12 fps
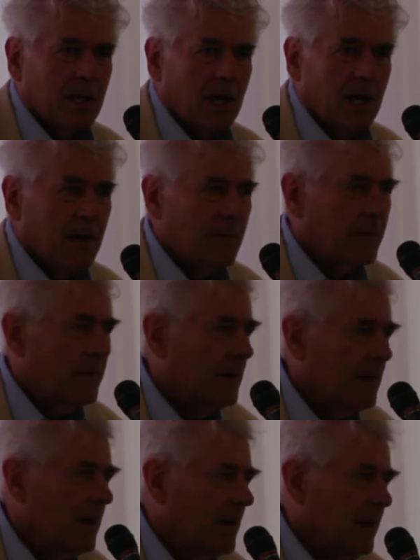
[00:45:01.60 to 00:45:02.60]
ETF,
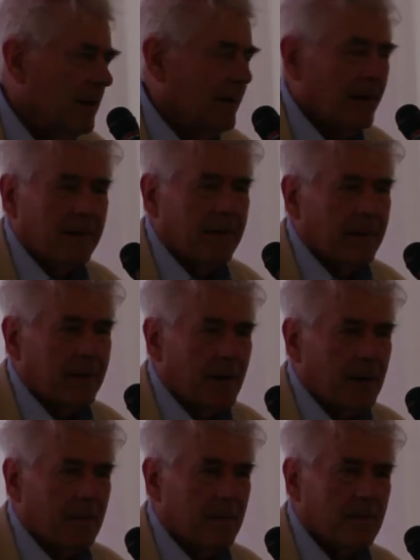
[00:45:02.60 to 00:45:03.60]
you know, how
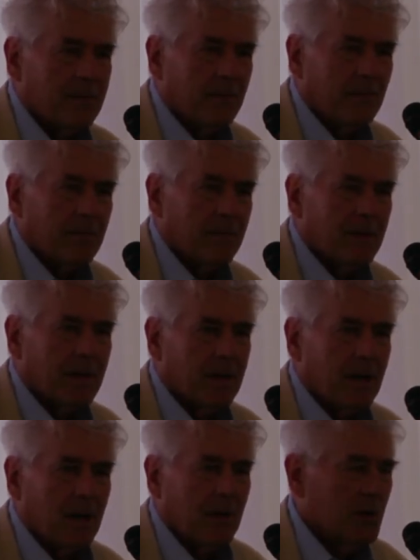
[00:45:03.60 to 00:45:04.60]
come
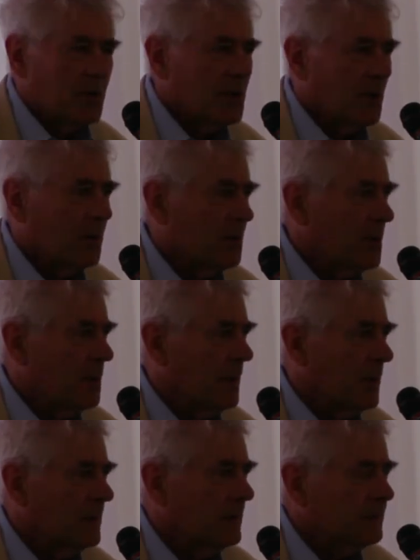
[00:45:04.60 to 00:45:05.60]
others don't
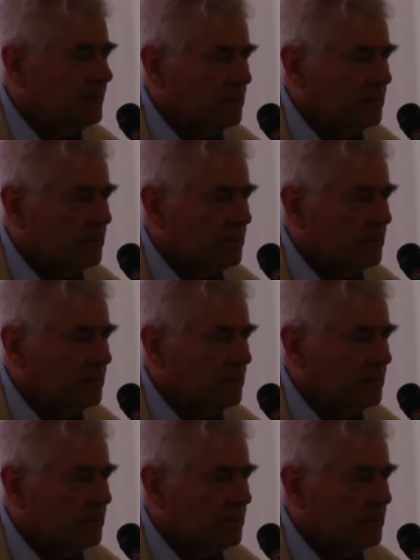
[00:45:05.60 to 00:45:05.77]
do it?